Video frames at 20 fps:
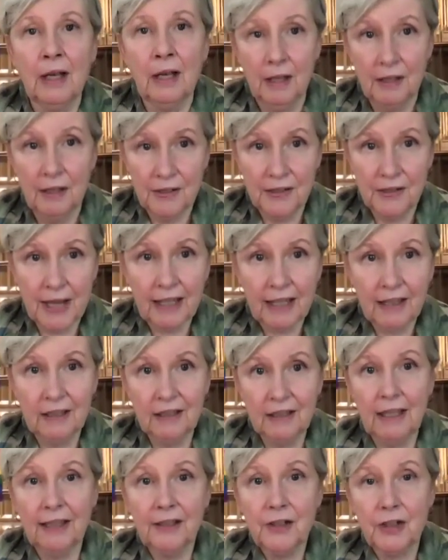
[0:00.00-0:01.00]
The second
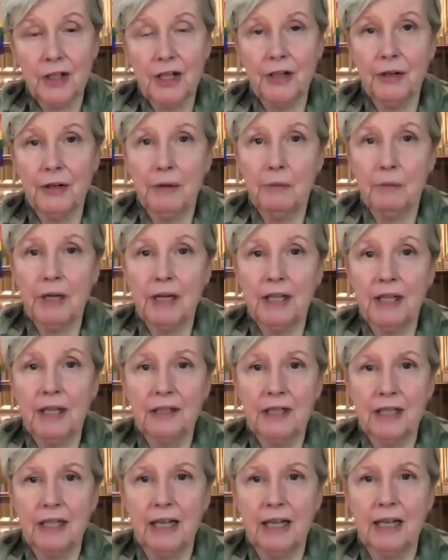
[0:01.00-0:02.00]
lectionary reading
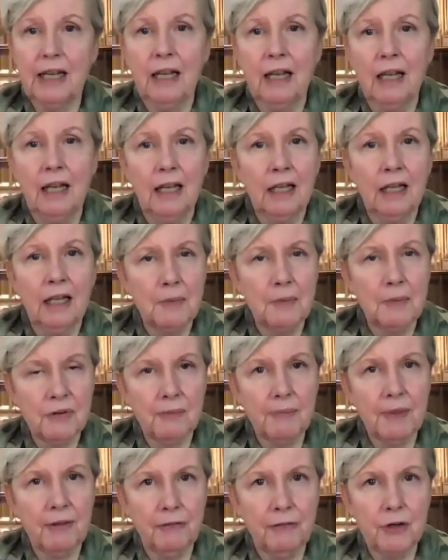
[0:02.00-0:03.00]
today comes
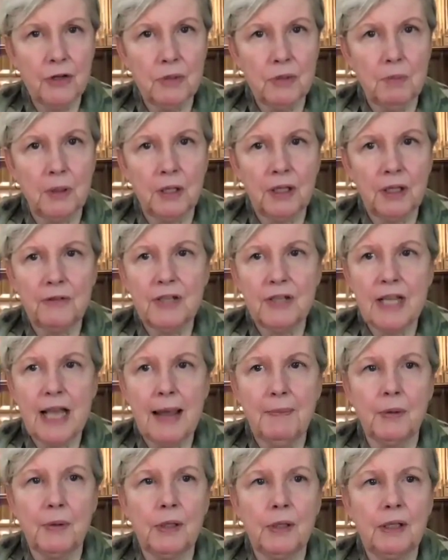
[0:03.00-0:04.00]
from the first book of
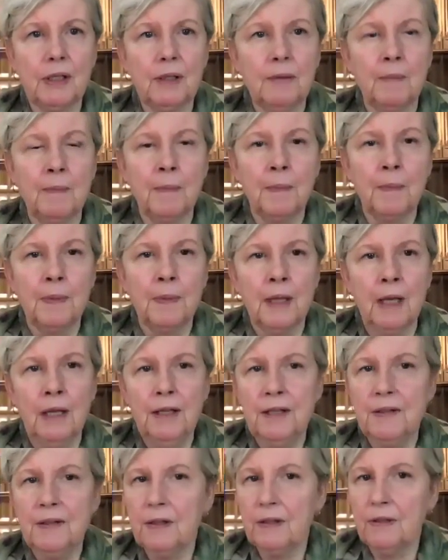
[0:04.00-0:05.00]
Samuel.
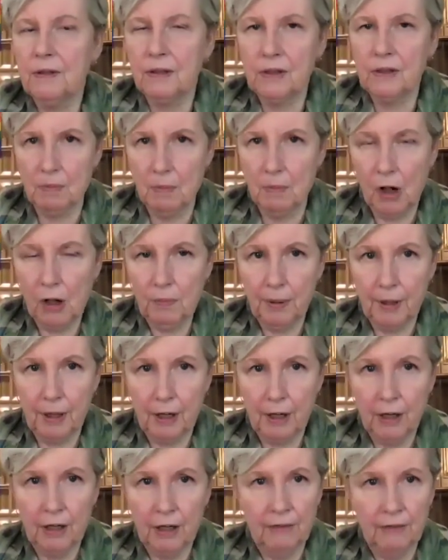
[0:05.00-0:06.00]
This is a small
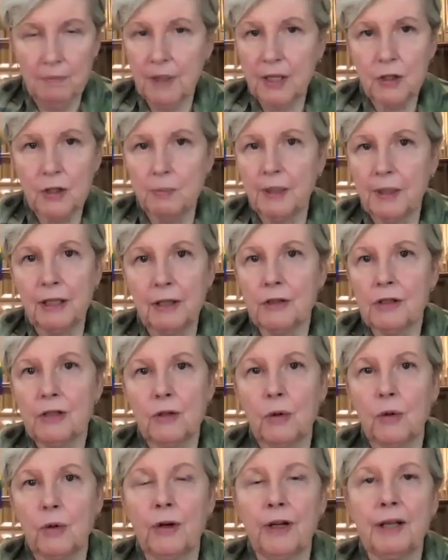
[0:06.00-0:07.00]
part of a much bigger
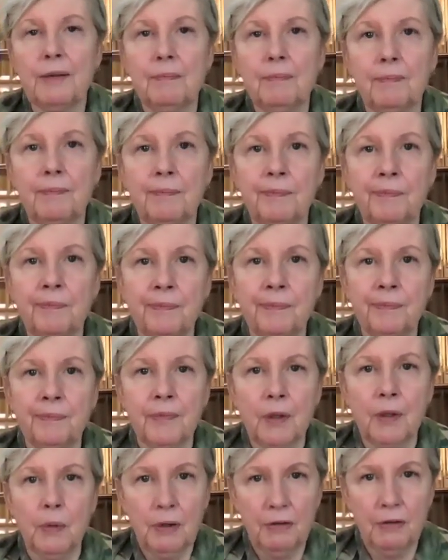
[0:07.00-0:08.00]
story.
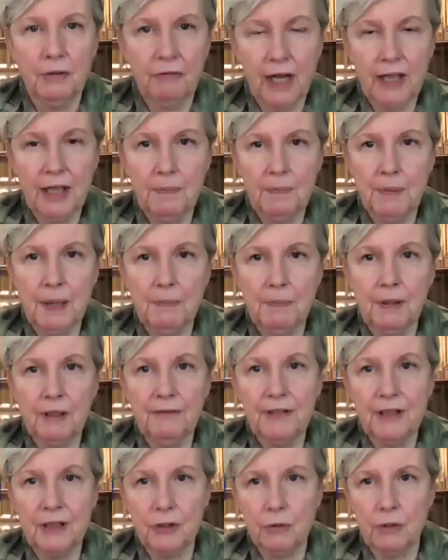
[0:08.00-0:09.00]
We find the people
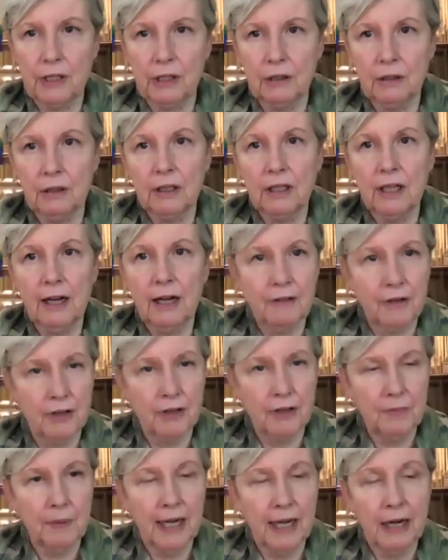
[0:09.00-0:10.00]
of Israel
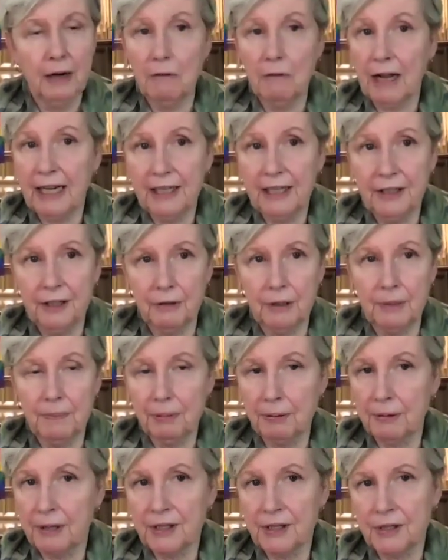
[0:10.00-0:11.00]
governed by hereditary
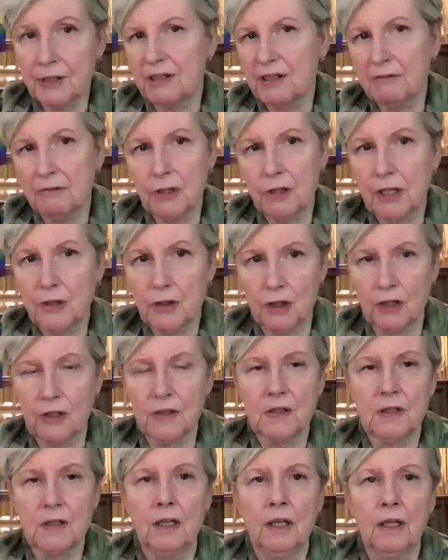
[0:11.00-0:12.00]
priest
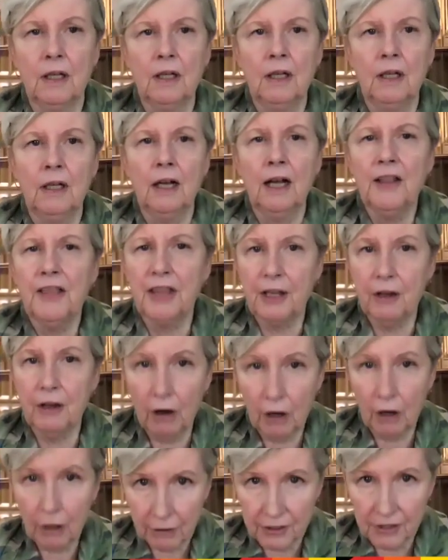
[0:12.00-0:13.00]
judges, a
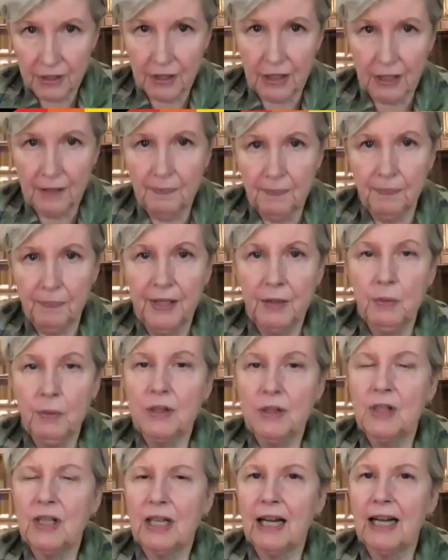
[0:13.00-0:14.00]
theocracy in
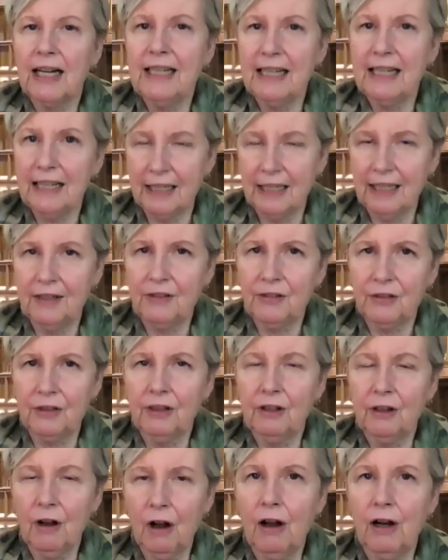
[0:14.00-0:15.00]
which the idea is
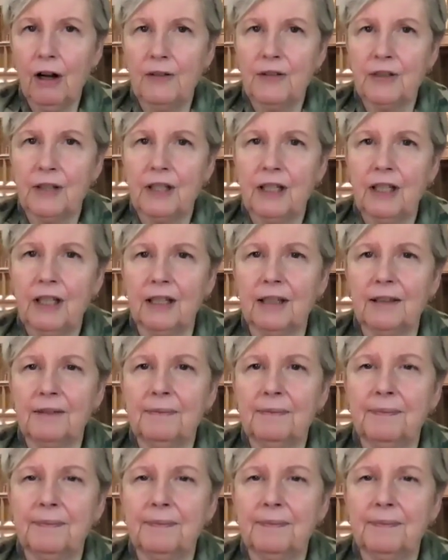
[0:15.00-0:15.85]
that God is the king.